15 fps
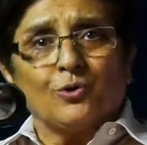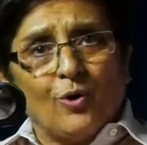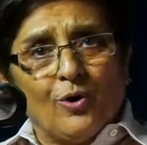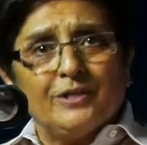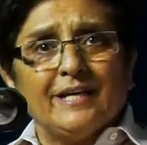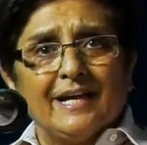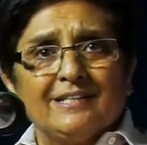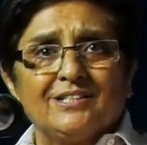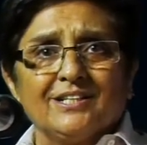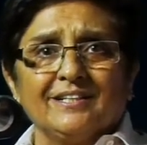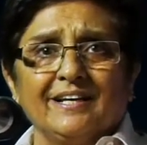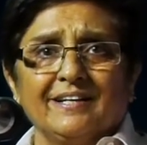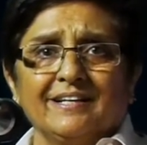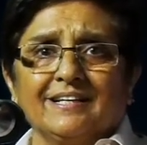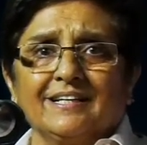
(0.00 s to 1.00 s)
road
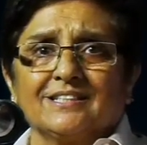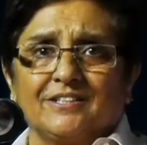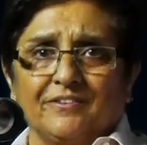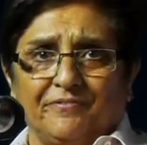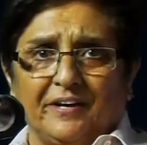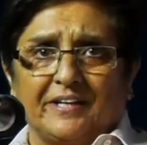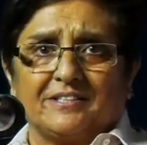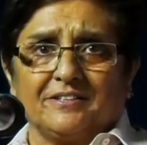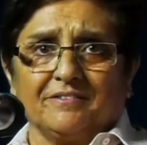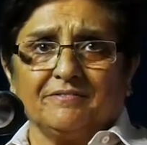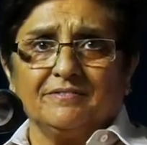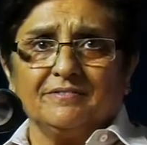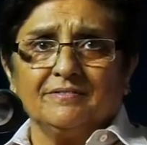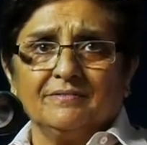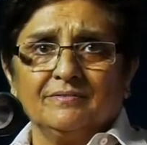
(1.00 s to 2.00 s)
engineering is defective.
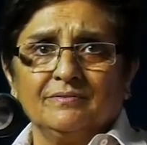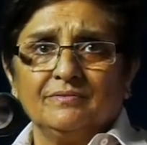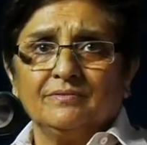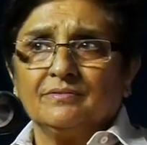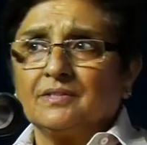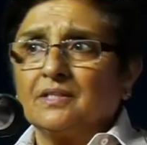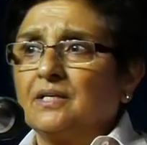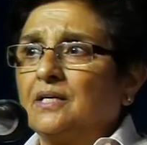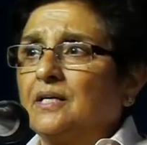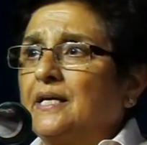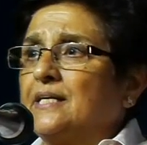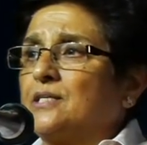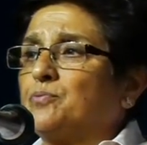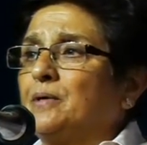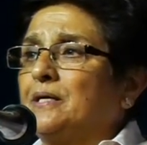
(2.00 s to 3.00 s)

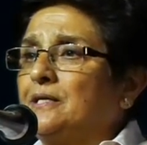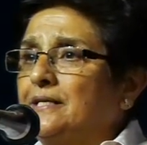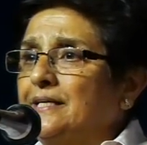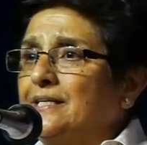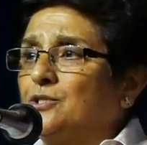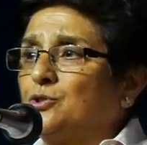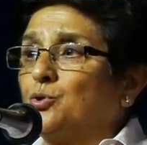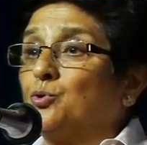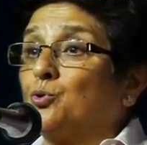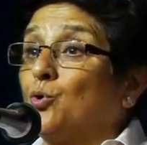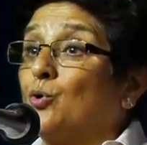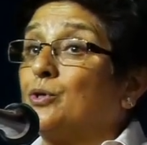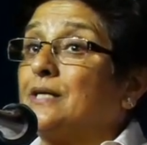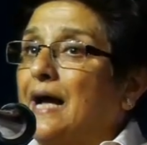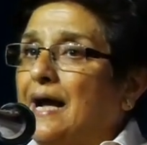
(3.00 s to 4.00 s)
It will lead to
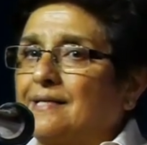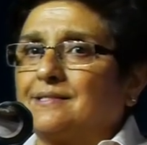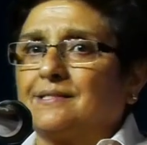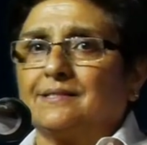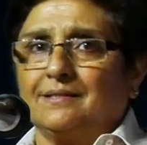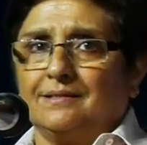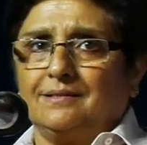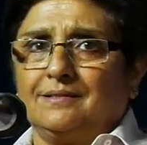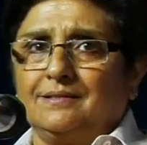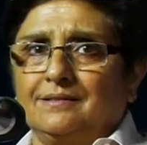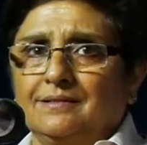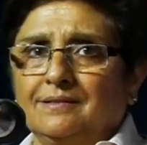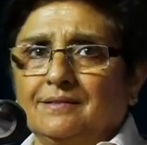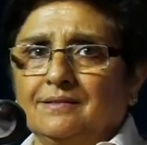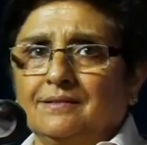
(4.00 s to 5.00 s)
road
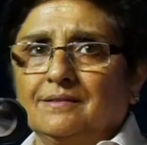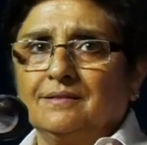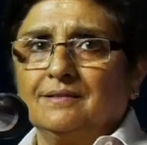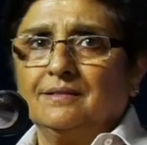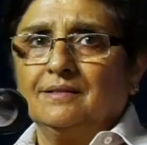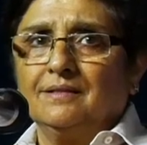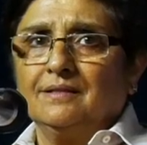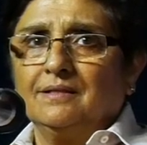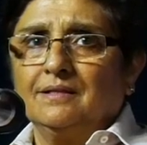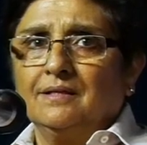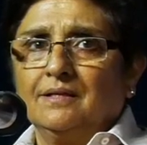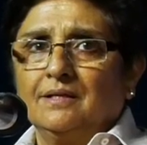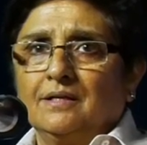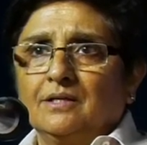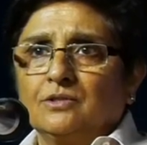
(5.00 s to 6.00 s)
accidents.
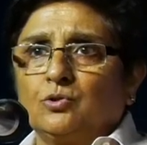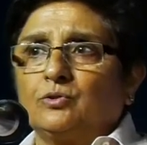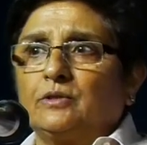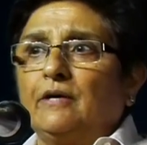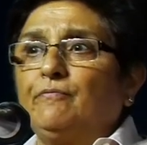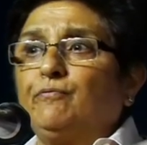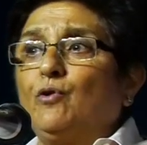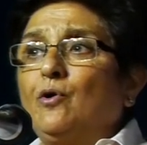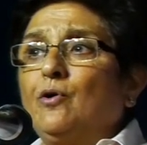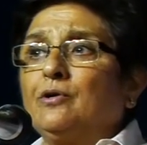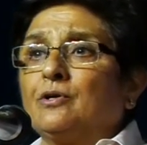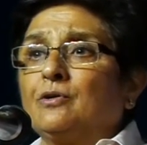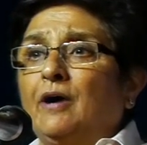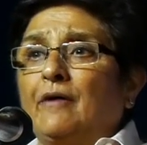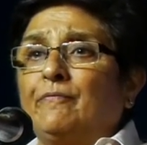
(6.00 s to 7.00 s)
So therefore,
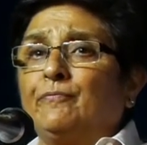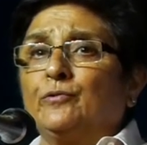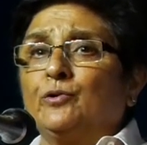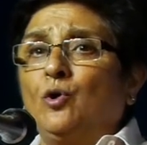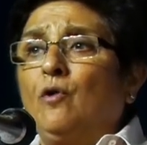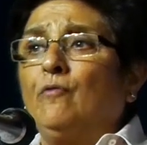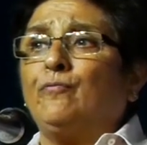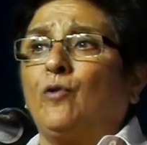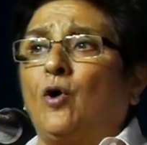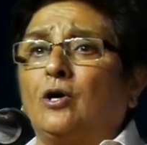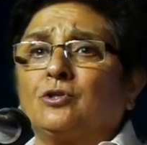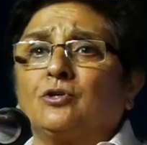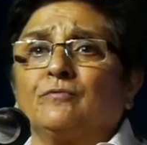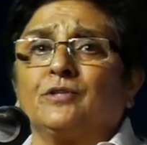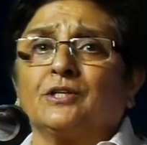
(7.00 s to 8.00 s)
of no
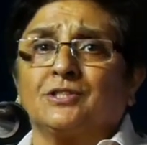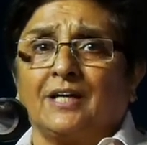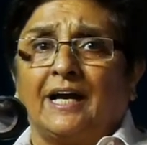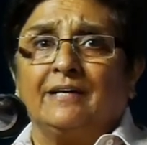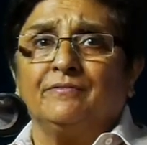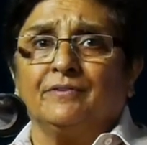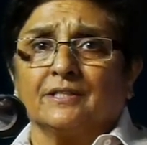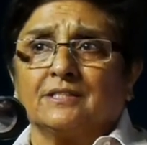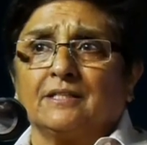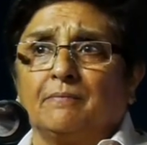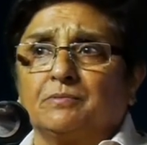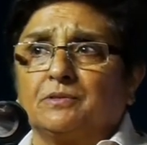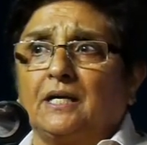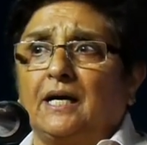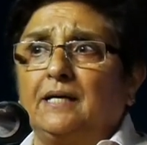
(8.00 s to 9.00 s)
fault of the driver
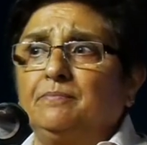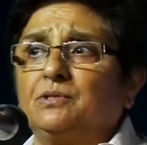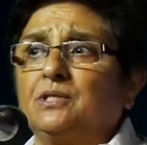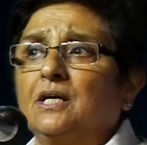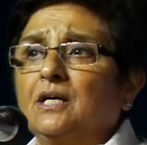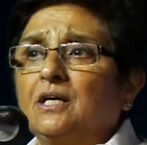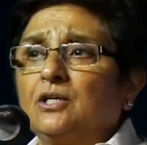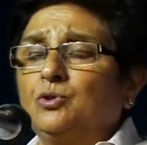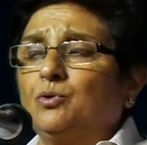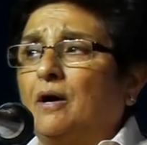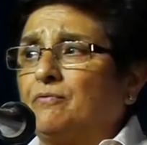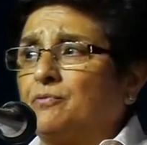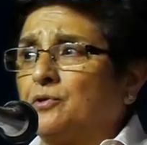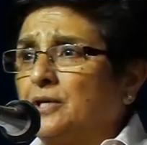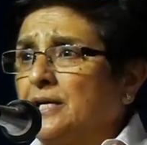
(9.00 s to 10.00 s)
sometimes, you
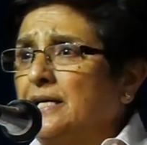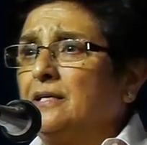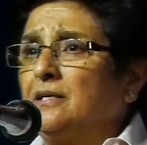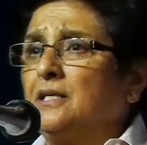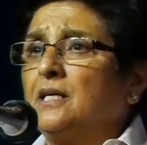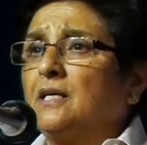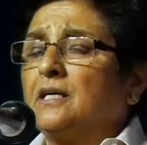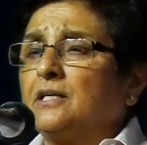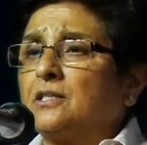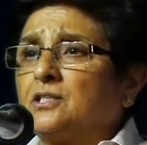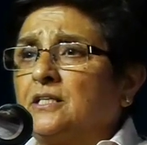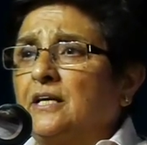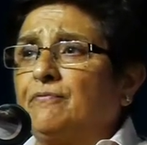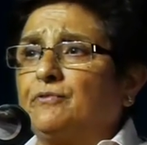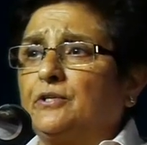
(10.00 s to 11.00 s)
have real
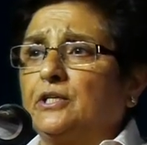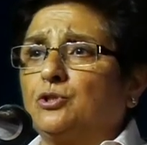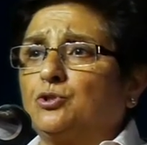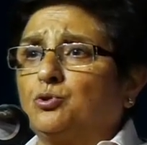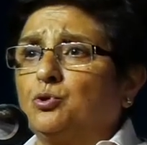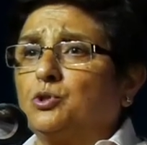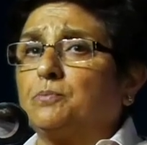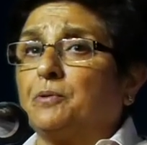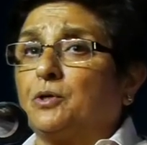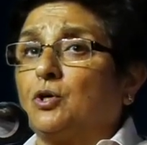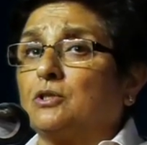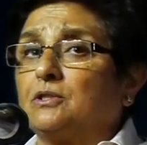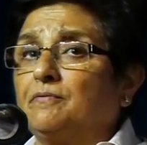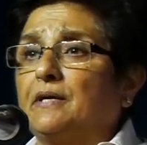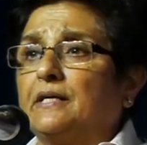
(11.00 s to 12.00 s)
safety issues
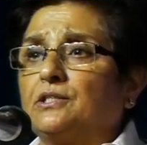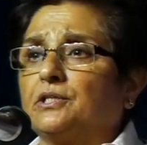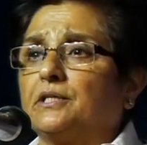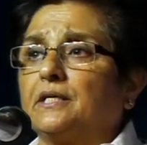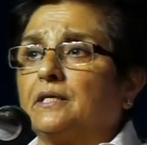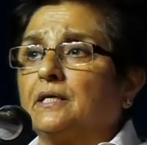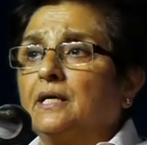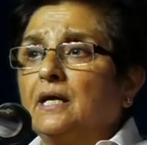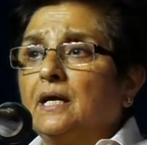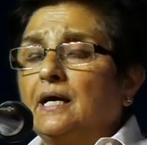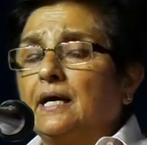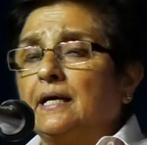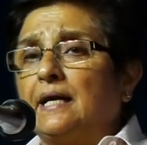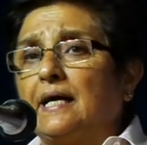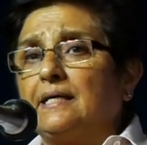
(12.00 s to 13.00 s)
because of engineering.
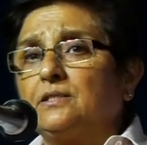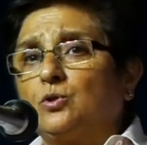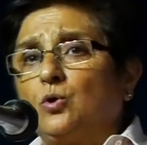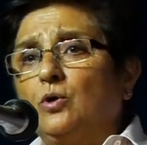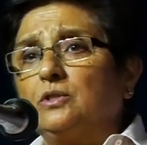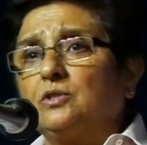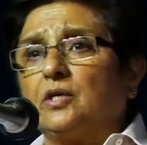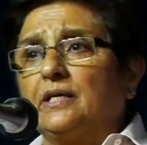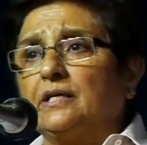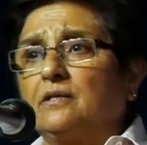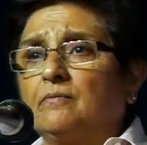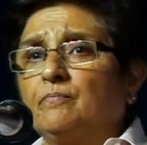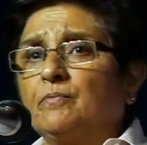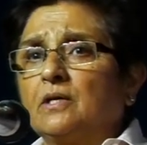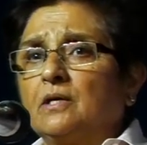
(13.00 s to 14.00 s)
And I don't think,